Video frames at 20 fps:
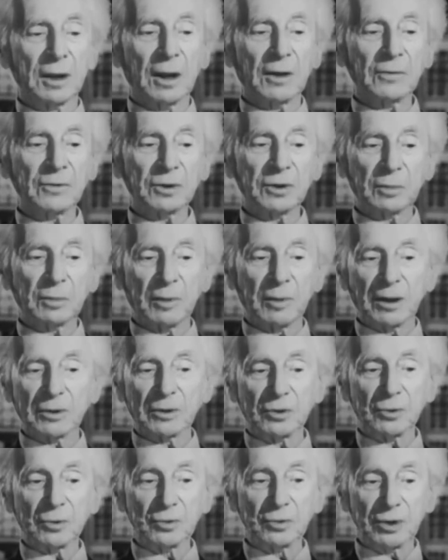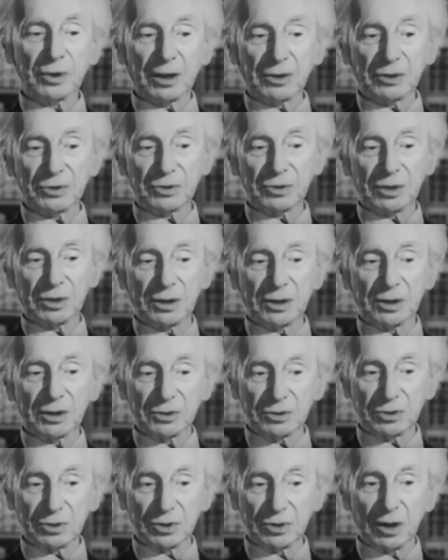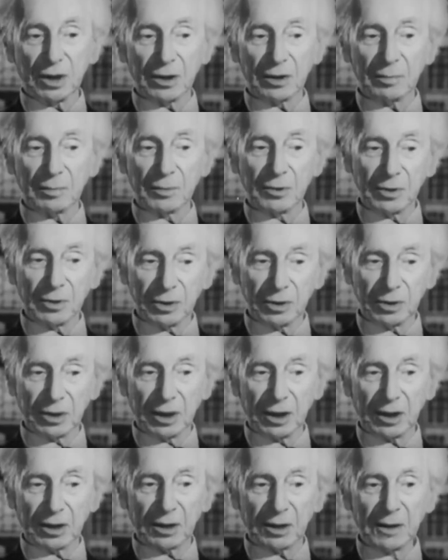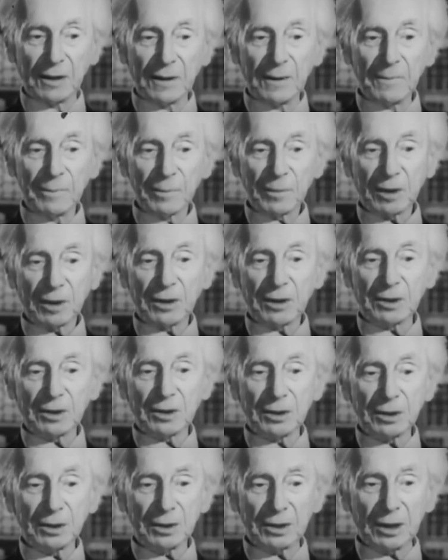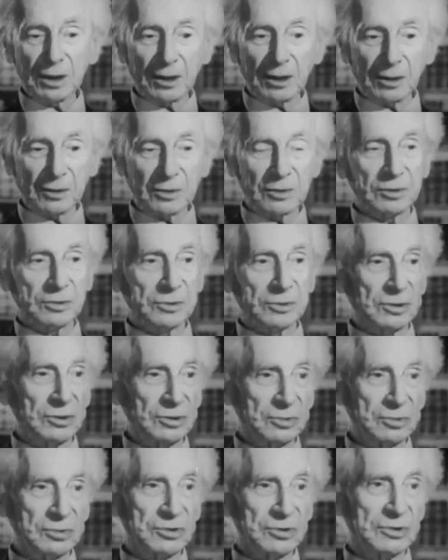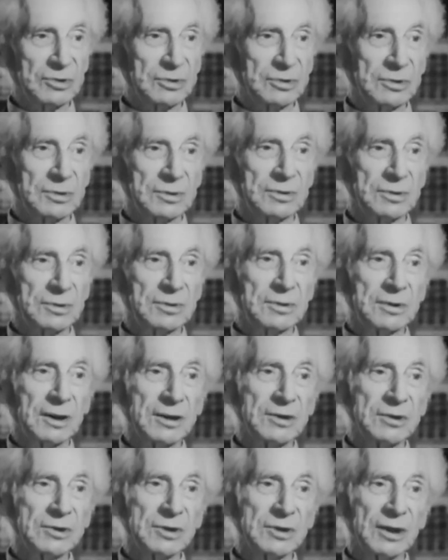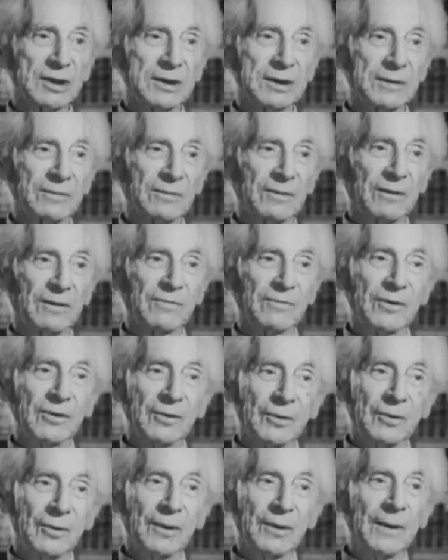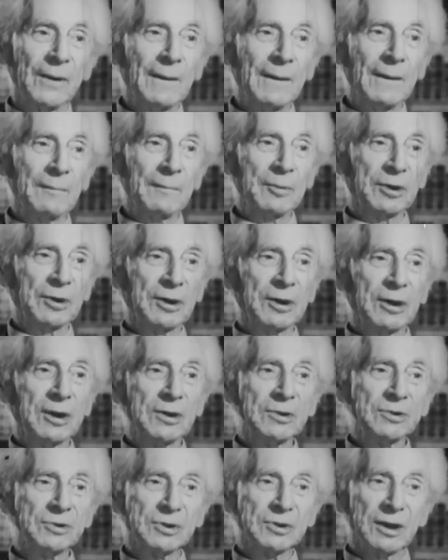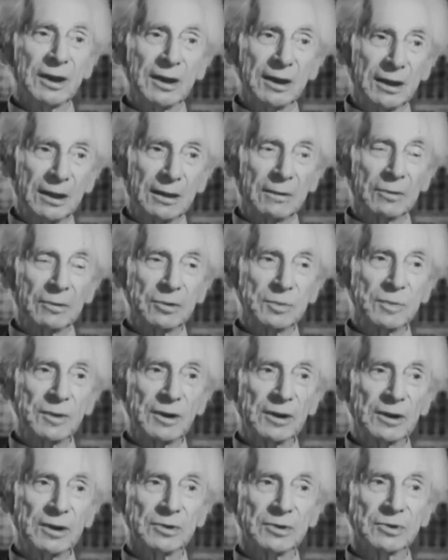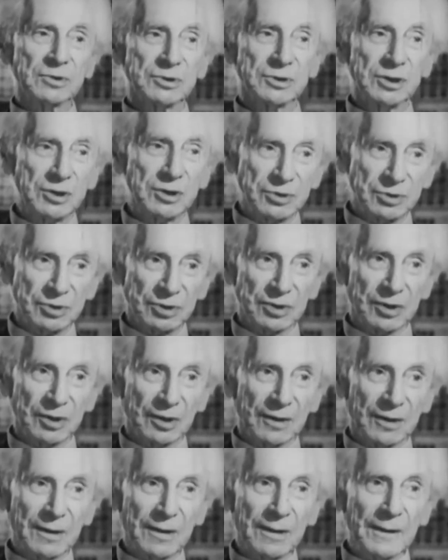after about 2,000 years, rather more than that, it turned out that this was the right scientific view. But in his day, it was merely a suggestion.